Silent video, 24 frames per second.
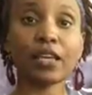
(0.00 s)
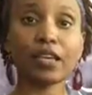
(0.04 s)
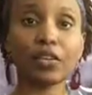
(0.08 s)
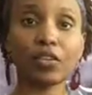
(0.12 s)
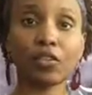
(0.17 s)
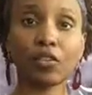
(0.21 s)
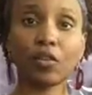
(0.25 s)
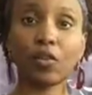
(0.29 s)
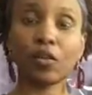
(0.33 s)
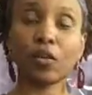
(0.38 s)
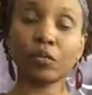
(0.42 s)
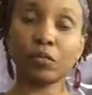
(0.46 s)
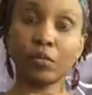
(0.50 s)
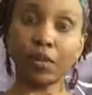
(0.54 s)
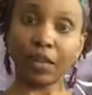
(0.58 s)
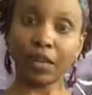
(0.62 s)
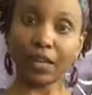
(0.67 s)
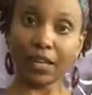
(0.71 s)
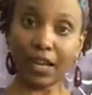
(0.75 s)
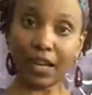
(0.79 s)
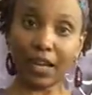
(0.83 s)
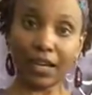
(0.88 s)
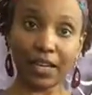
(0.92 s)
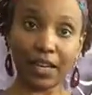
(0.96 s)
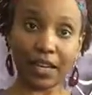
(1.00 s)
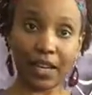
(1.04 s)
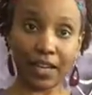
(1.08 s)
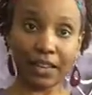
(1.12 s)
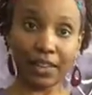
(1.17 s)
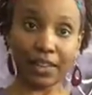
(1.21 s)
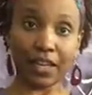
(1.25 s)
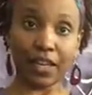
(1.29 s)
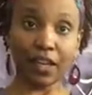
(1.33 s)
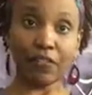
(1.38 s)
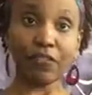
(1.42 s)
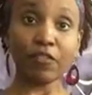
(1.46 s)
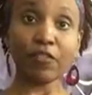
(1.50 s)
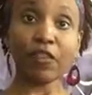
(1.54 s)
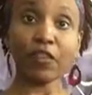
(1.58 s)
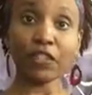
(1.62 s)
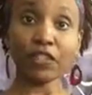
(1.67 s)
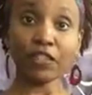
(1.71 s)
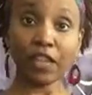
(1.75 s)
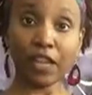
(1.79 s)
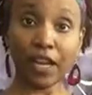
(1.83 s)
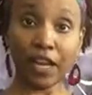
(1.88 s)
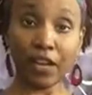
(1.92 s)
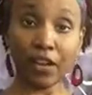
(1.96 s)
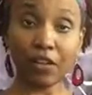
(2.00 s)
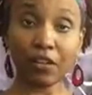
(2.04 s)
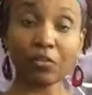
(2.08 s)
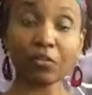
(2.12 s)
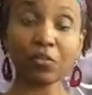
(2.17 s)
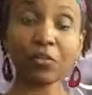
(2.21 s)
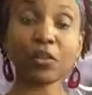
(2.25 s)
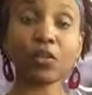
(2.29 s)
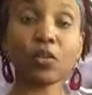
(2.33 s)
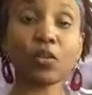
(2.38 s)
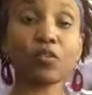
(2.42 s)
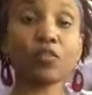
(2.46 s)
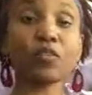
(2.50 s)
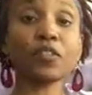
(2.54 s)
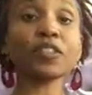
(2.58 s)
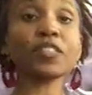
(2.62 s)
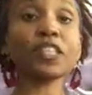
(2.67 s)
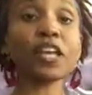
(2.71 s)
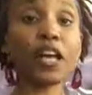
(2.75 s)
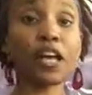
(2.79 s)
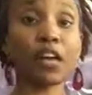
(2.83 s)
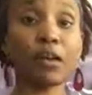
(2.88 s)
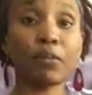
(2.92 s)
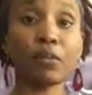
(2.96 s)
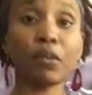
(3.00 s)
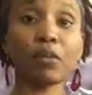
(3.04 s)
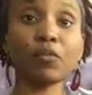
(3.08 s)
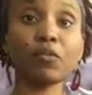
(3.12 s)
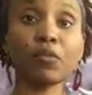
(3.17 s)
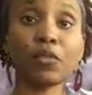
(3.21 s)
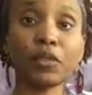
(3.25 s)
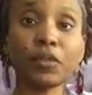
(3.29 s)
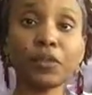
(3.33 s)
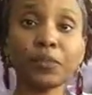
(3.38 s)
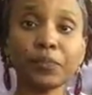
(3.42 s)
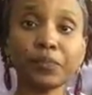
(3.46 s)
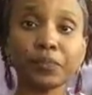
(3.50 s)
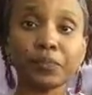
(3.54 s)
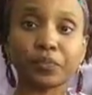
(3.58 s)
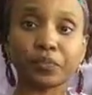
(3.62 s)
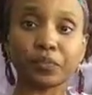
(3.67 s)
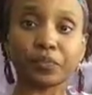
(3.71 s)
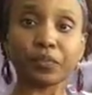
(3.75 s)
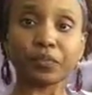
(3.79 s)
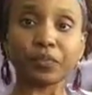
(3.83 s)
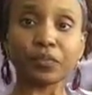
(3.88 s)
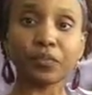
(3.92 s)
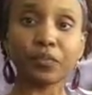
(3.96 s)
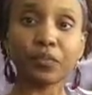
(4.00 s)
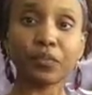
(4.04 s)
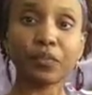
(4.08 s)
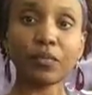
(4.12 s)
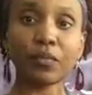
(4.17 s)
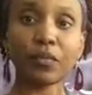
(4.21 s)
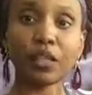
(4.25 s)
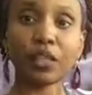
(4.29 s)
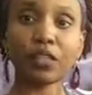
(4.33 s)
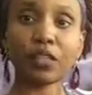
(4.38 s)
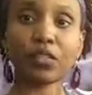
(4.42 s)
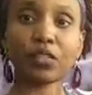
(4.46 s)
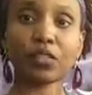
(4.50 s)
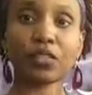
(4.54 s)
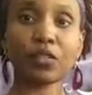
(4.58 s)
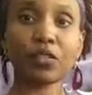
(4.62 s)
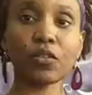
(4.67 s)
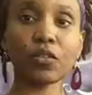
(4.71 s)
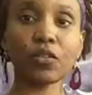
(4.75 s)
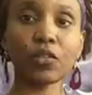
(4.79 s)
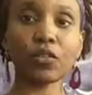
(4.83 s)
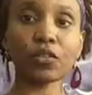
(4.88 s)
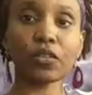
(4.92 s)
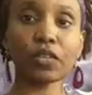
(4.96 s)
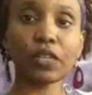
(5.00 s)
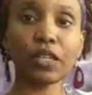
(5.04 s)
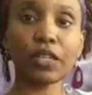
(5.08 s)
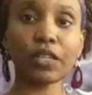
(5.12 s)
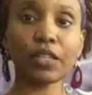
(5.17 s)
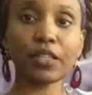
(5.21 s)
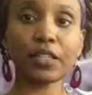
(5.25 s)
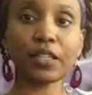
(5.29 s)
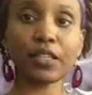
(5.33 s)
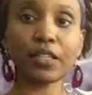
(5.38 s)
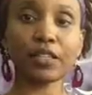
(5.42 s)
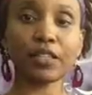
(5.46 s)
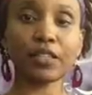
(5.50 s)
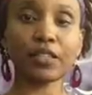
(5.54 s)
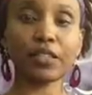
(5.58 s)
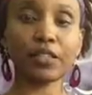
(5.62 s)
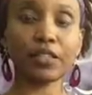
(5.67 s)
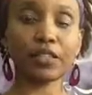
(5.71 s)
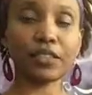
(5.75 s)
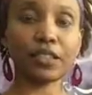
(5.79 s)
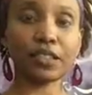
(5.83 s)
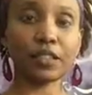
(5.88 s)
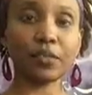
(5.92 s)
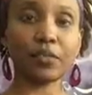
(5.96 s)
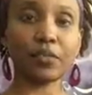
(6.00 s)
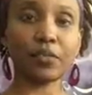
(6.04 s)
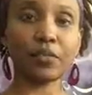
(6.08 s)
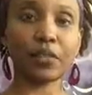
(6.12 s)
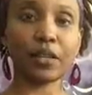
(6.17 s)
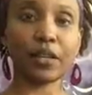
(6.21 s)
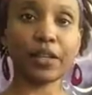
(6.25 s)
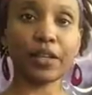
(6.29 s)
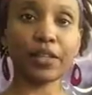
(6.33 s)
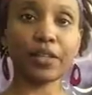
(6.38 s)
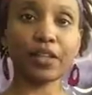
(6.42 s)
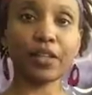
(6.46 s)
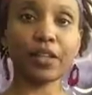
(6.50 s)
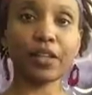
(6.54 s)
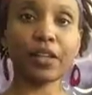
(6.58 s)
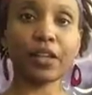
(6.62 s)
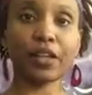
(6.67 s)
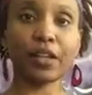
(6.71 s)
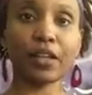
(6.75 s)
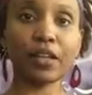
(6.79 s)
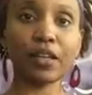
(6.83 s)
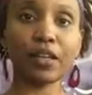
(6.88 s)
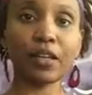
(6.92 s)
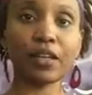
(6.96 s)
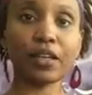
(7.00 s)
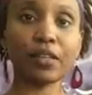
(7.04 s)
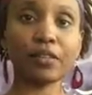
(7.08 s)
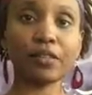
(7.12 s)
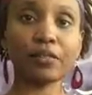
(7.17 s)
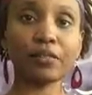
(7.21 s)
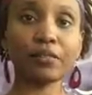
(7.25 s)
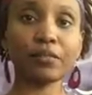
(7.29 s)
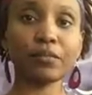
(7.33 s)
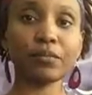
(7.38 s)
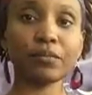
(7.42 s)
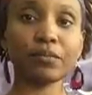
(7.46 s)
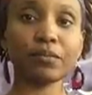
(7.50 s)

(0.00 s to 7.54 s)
You know, it may not get that far down, but over time it will. So take a nice deep breath in